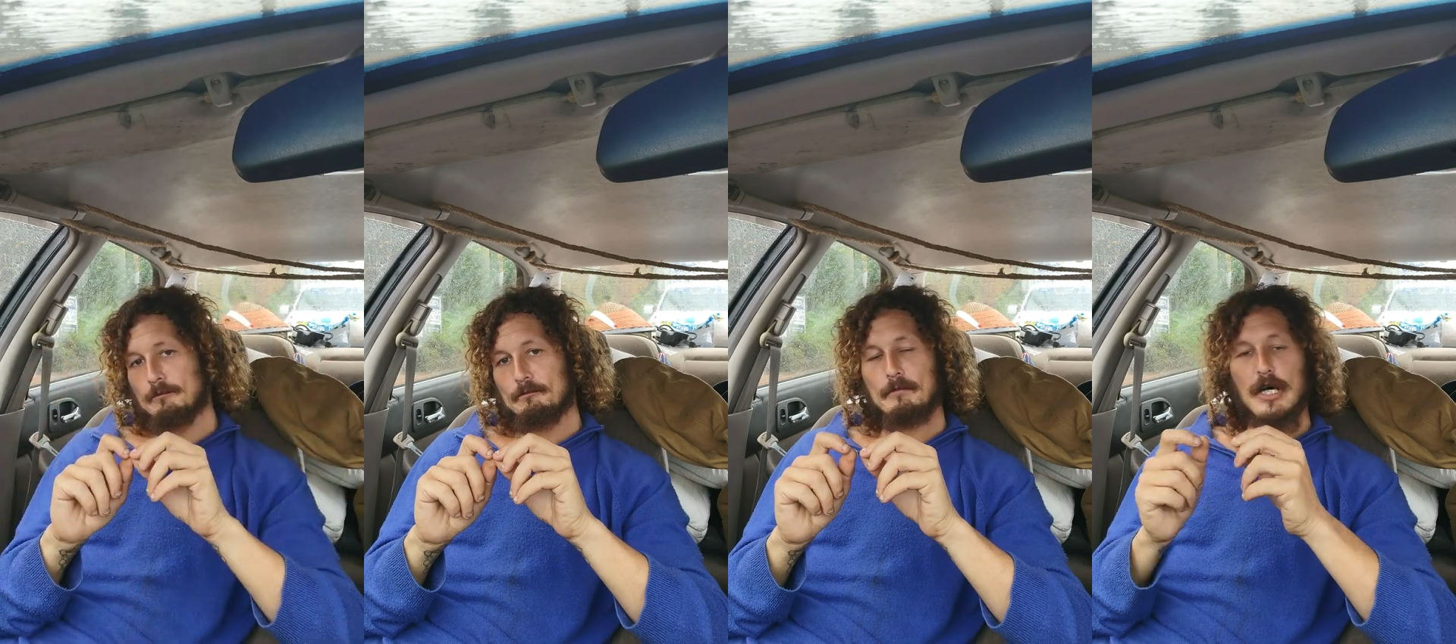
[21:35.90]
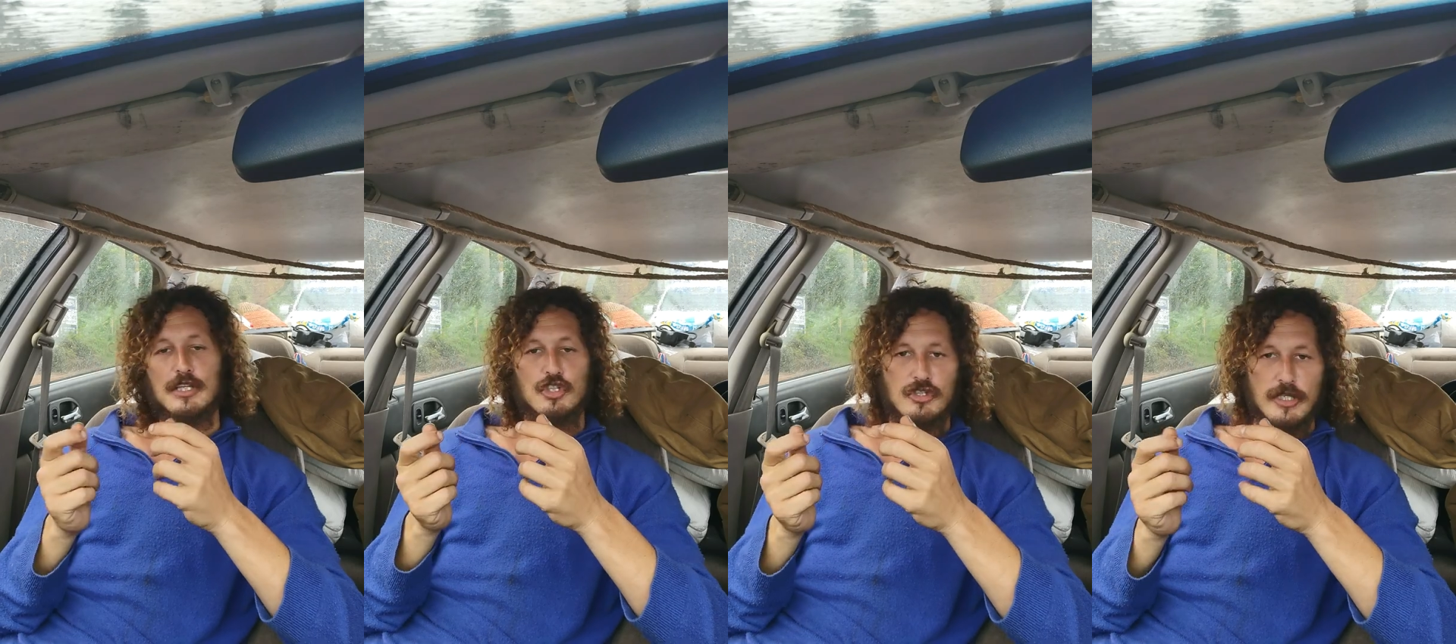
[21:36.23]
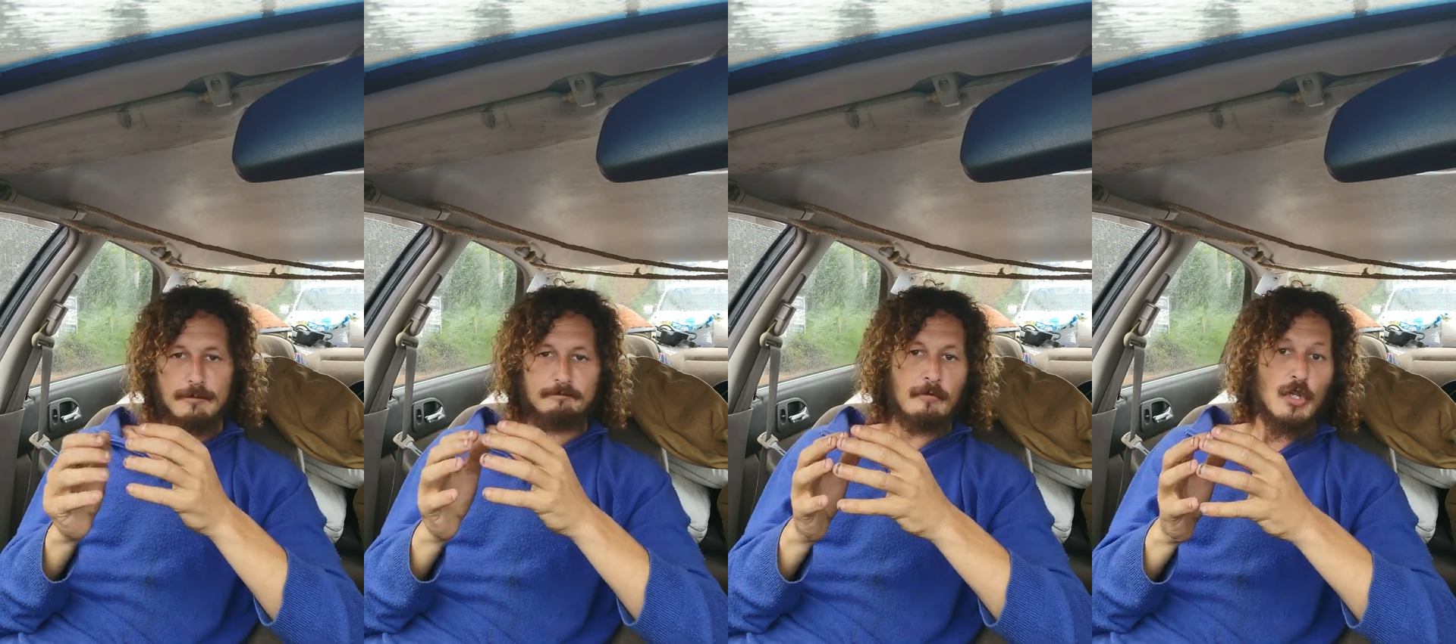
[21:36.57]
But you
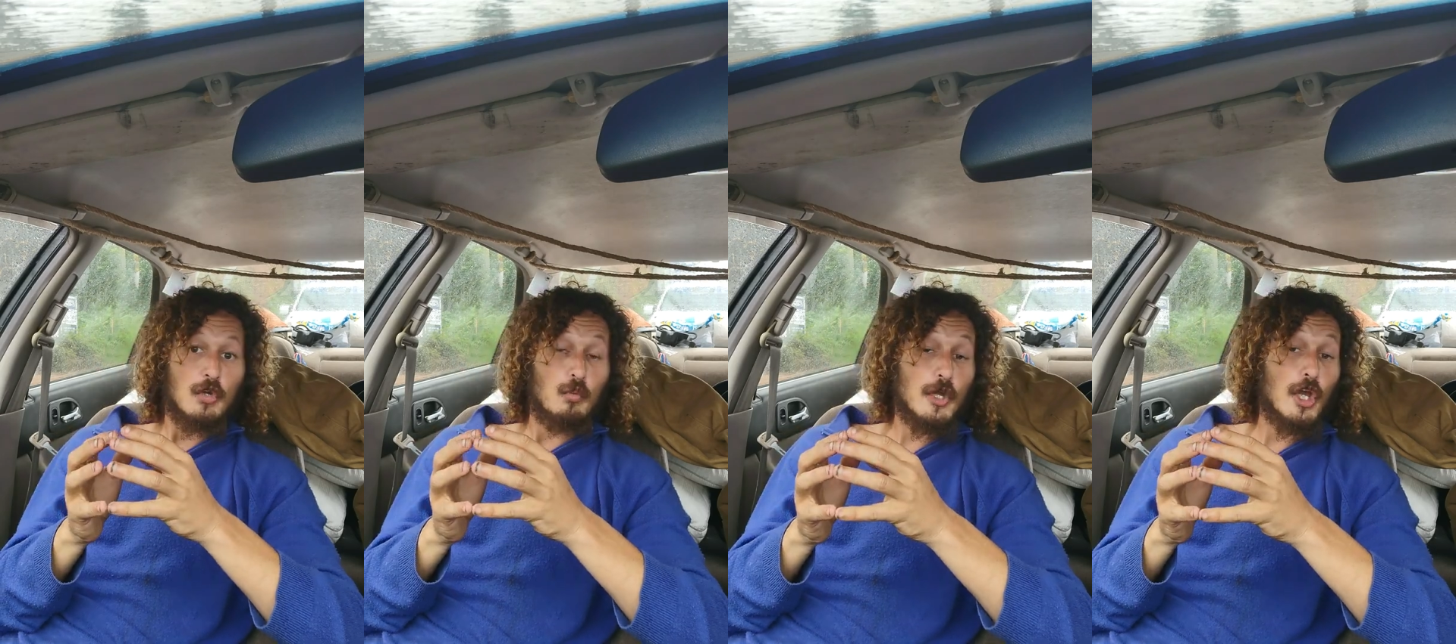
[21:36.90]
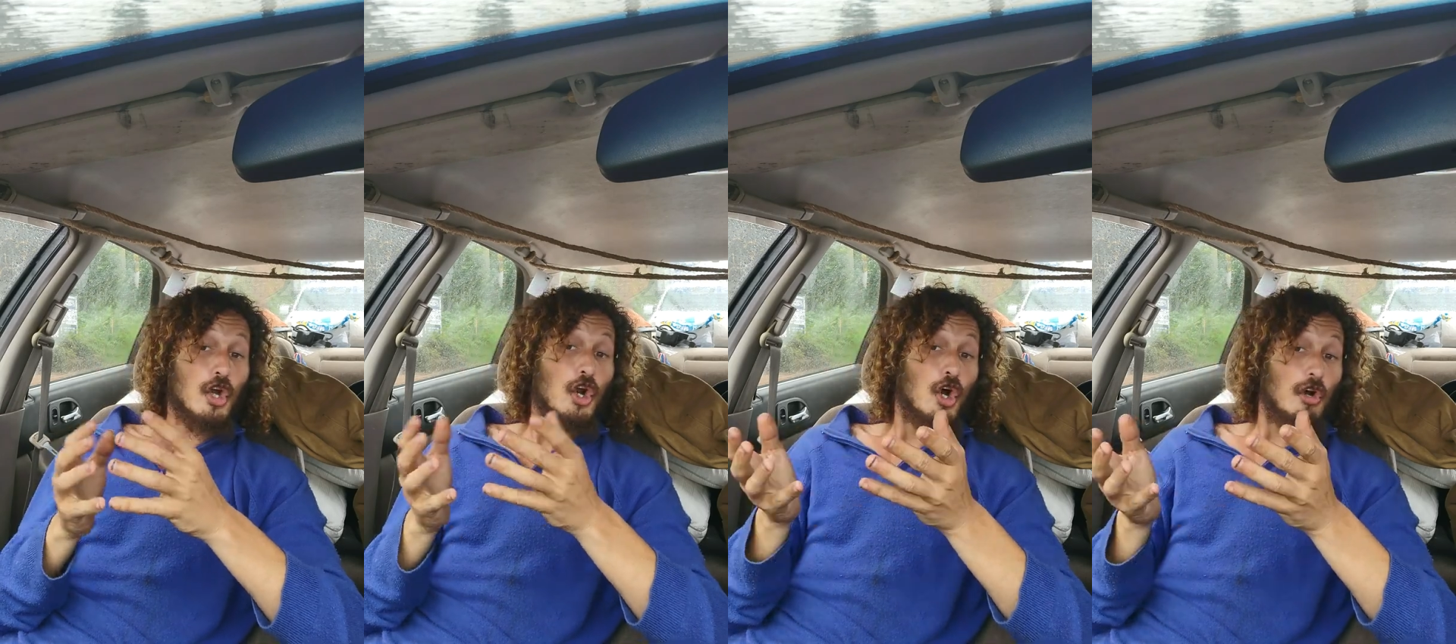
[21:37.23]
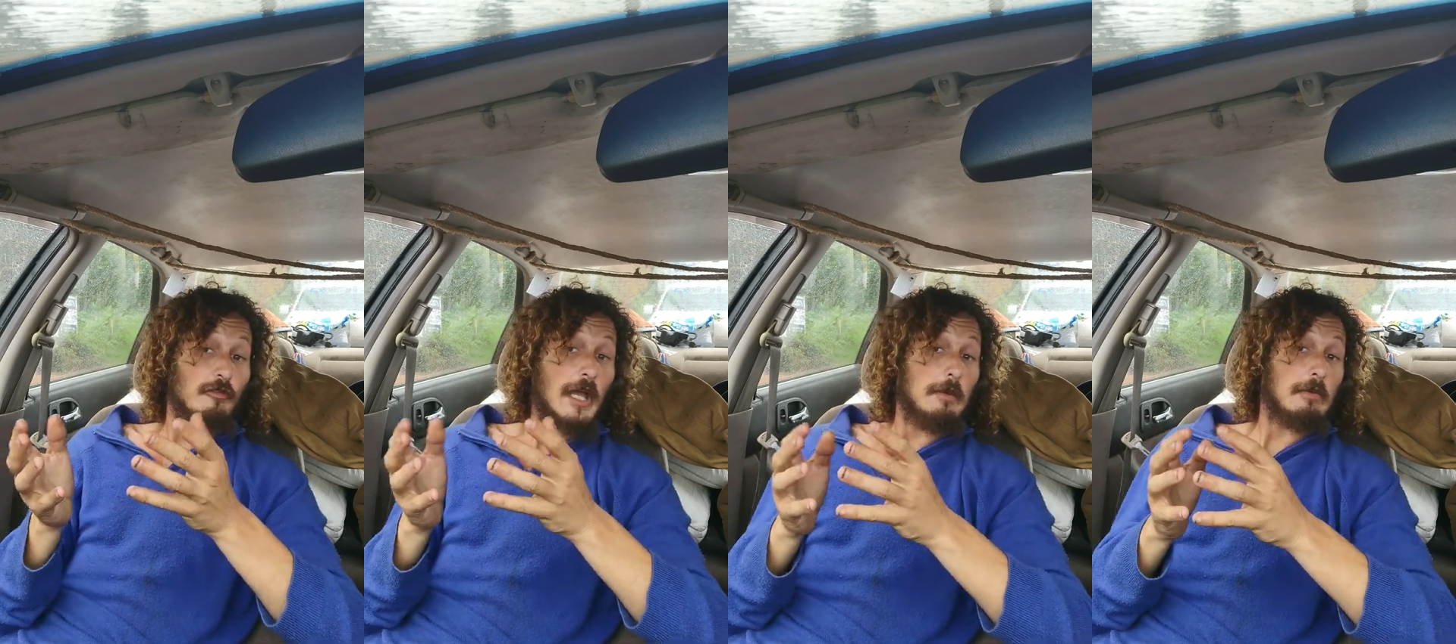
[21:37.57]
see, we are
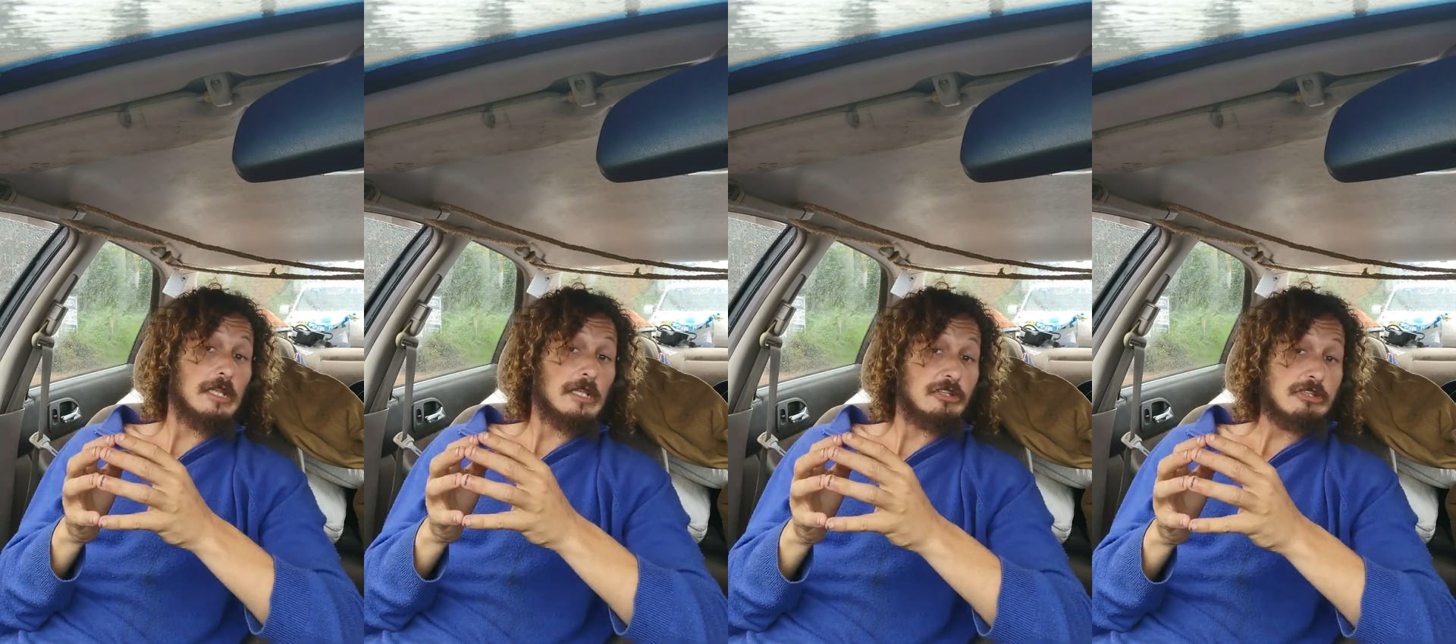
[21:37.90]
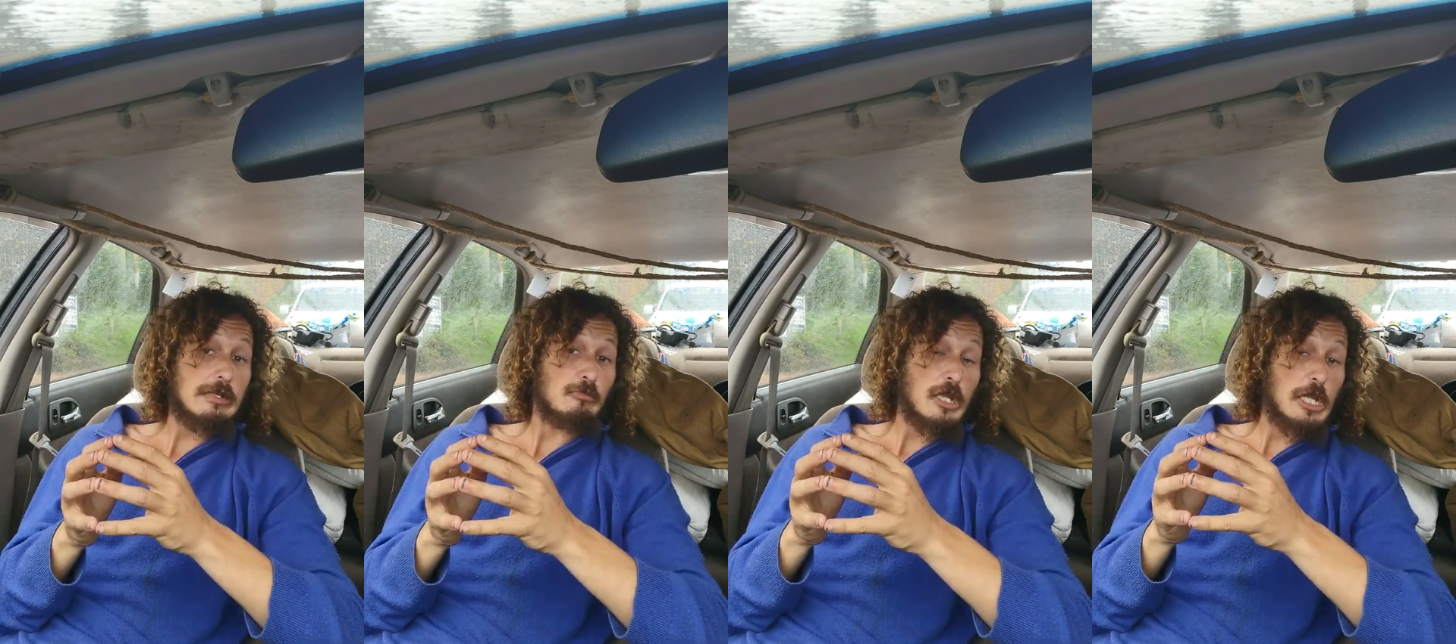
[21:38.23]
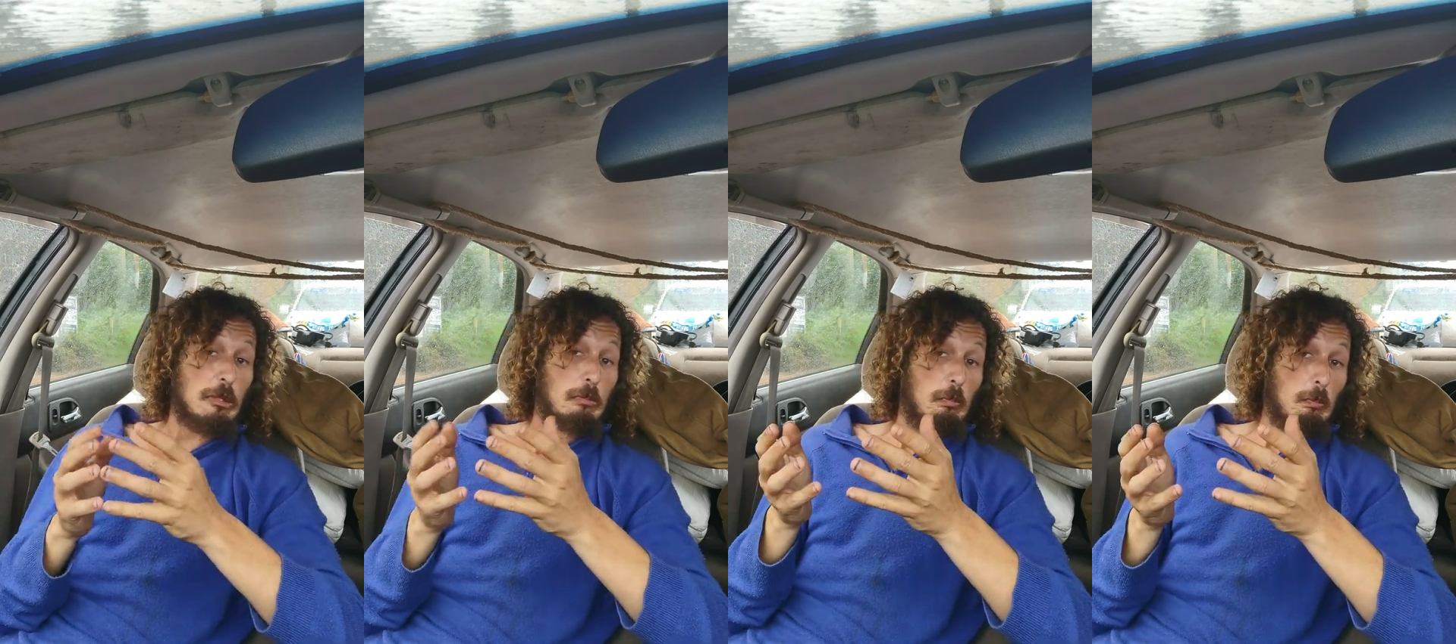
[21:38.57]
all vibing the same
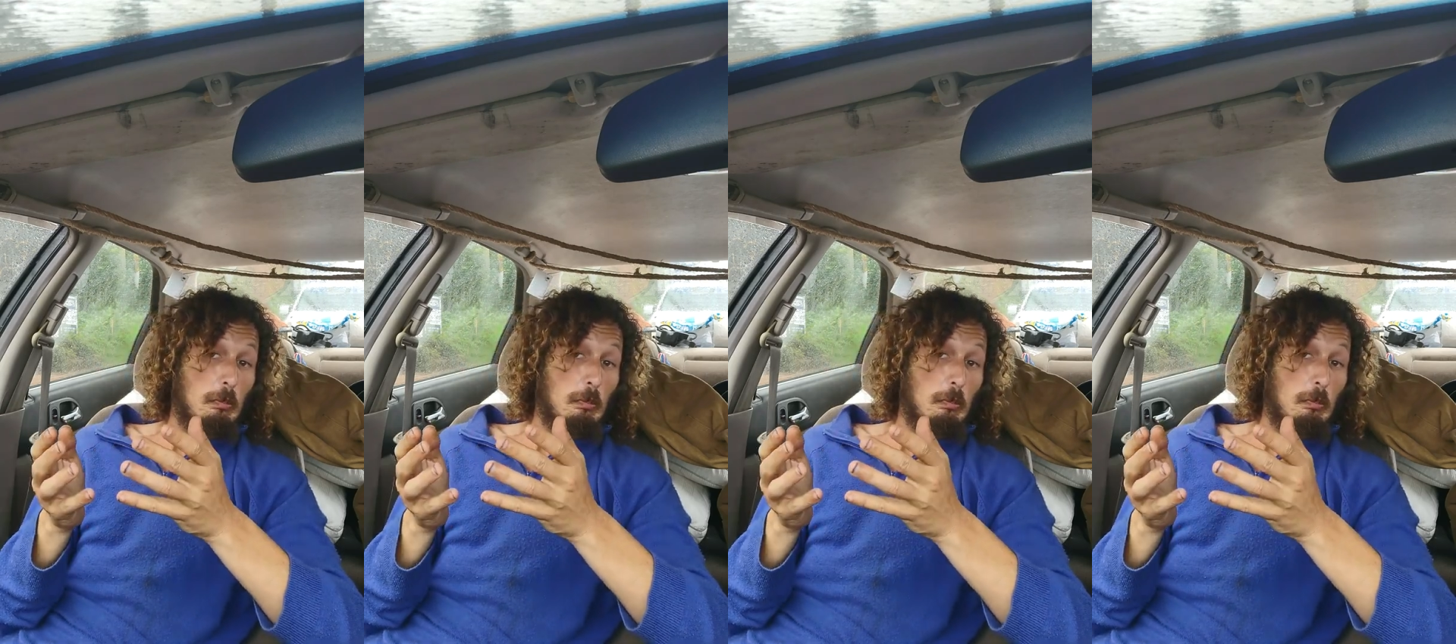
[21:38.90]
rate.